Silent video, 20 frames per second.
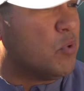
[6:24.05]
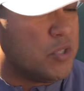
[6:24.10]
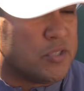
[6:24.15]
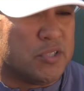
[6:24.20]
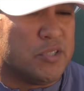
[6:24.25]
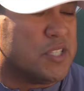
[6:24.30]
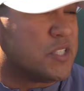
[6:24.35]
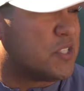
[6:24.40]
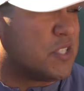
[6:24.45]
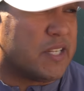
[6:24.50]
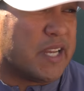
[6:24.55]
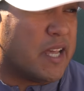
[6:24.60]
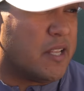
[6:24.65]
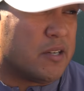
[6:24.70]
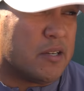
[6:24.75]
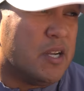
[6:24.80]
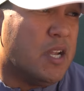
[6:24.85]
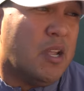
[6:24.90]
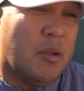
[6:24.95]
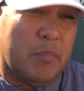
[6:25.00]
We'll do this
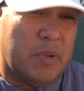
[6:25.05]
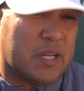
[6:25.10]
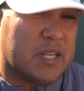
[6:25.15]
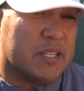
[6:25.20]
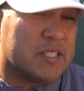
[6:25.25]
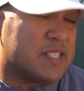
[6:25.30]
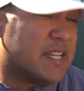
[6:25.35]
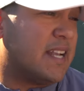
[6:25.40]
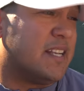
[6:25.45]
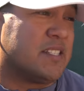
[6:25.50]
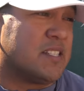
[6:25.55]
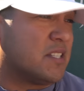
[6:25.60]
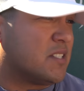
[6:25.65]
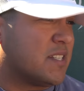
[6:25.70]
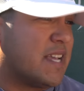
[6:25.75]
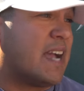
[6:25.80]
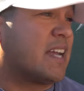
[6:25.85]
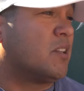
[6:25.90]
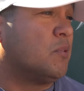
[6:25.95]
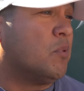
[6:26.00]
together because that is
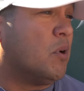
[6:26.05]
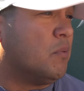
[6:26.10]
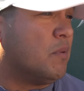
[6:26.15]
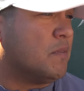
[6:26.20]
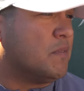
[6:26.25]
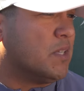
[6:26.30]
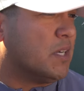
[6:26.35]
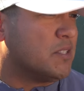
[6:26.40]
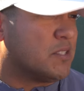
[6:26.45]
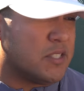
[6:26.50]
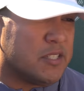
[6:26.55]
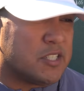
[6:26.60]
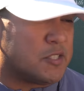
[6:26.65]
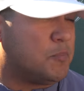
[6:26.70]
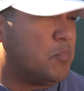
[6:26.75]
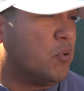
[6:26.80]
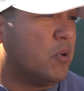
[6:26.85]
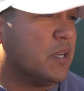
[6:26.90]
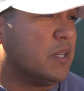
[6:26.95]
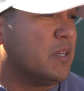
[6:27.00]
exactly what we've done to this
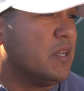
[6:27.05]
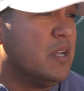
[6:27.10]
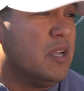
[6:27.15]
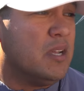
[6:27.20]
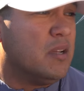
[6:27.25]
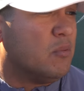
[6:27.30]
point.